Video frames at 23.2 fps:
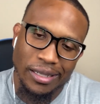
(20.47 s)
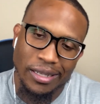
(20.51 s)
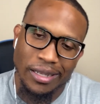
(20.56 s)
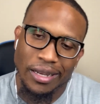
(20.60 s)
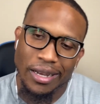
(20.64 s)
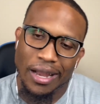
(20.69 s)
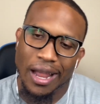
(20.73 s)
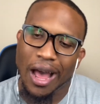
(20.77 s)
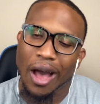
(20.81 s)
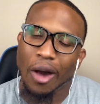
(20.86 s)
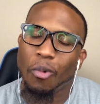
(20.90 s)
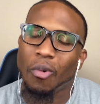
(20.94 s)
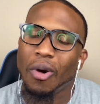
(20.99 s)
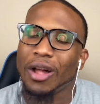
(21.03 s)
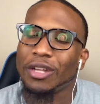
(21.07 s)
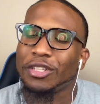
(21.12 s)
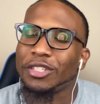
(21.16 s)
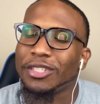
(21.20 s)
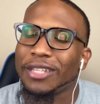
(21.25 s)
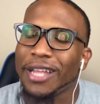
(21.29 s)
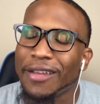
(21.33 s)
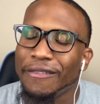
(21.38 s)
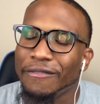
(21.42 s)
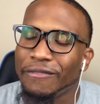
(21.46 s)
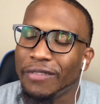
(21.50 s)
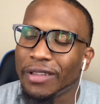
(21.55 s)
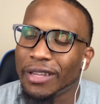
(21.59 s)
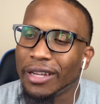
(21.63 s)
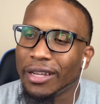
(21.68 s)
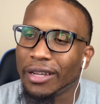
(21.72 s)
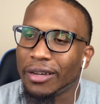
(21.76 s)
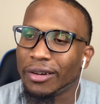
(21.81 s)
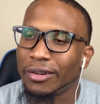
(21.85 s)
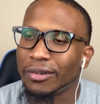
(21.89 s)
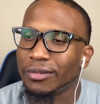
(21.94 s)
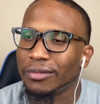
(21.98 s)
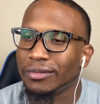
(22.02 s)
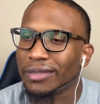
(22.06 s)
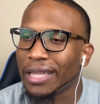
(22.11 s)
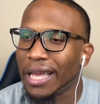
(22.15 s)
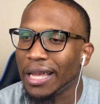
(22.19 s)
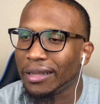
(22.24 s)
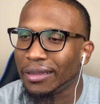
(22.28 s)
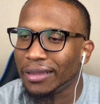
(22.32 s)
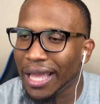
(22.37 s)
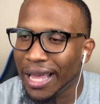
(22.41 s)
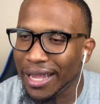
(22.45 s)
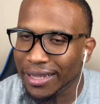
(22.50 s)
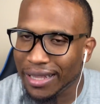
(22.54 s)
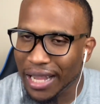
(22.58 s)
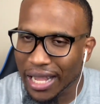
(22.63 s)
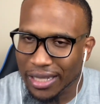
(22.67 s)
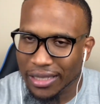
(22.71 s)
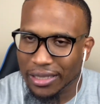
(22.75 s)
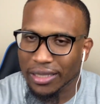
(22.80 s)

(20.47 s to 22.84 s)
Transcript: Now, I watched that video, that